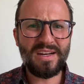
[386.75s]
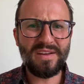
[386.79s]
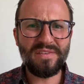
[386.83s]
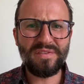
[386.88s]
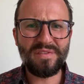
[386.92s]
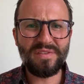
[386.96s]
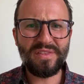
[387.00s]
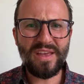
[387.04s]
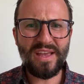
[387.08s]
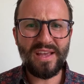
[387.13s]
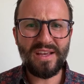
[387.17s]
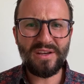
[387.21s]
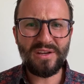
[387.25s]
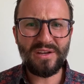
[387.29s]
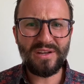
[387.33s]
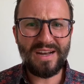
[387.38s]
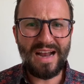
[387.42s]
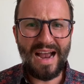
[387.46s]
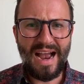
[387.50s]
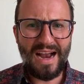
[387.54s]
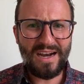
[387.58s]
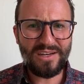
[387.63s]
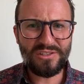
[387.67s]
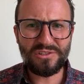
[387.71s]
if they could
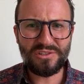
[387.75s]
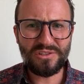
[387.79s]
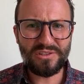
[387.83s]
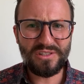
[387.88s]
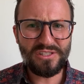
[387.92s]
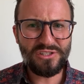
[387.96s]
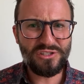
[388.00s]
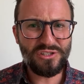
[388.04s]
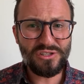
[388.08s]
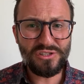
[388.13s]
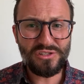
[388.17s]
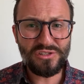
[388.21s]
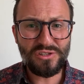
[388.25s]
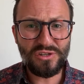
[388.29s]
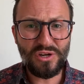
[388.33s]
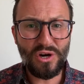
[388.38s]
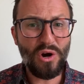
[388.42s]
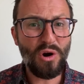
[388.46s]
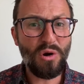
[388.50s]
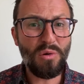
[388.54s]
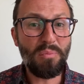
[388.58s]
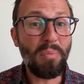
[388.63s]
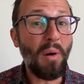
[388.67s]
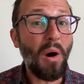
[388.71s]
actually just
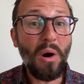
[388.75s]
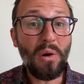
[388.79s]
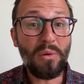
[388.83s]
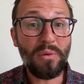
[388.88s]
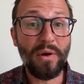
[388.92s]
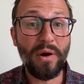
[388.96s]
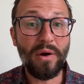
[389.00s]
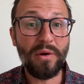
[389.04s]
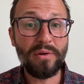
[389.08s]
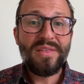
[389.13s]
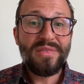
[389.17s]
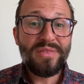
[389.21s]
co-borrow?